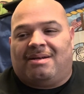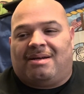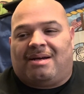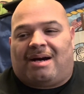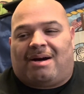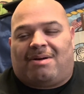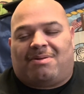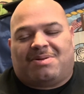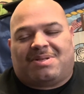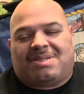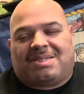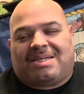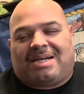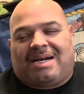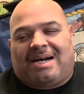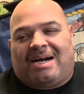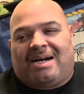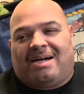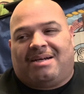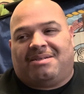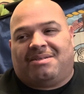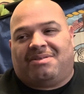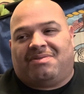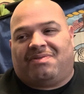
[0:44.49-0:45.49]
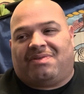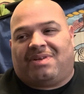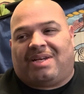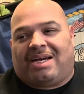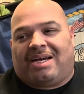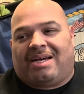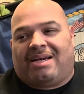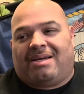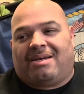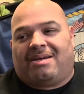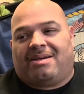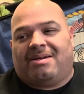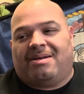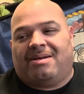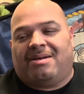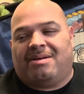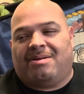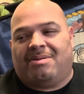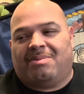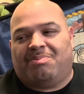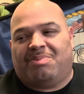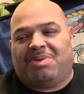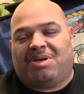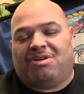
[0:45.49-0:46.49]
I was kind of like
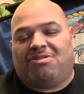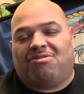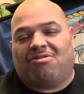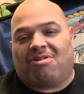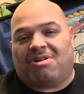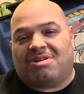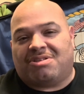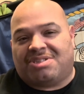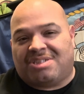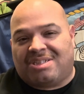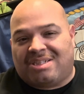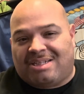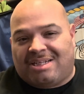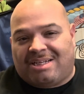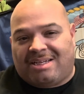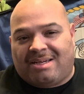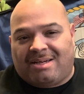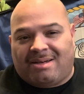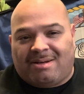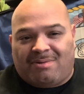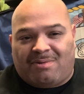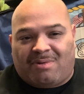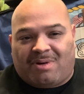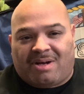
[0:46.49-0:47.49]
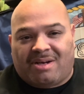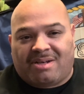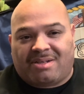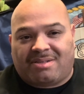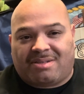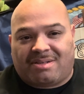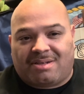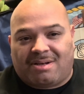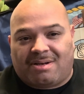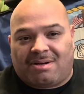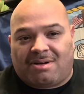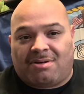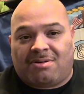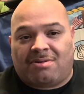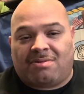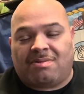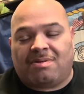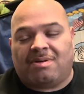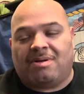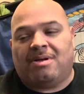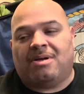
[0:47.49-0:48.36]
begrudgingly wanting to go.